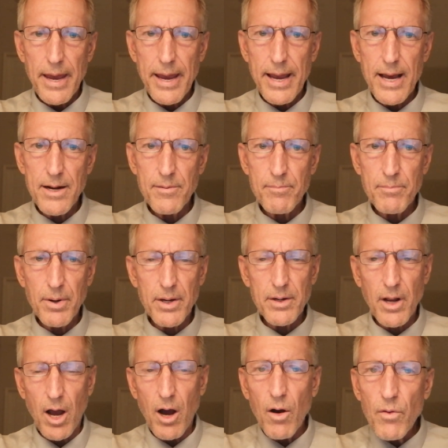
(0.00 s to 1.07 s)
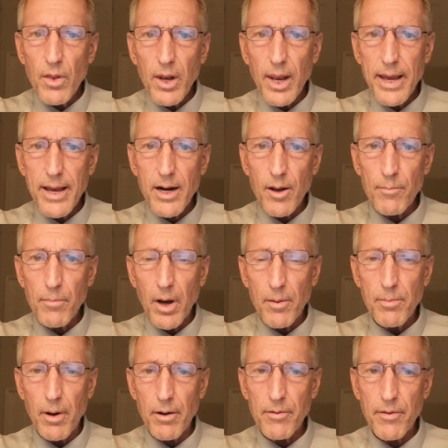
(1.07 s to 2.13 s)
But all the land
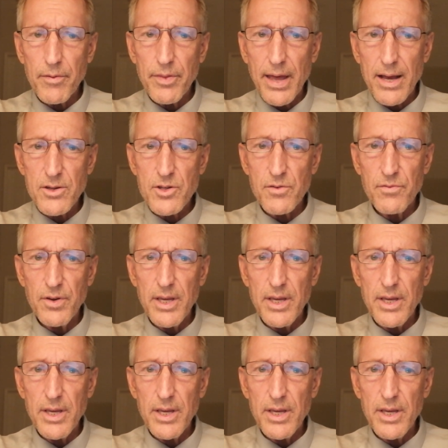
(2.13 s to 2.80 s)
above 1,000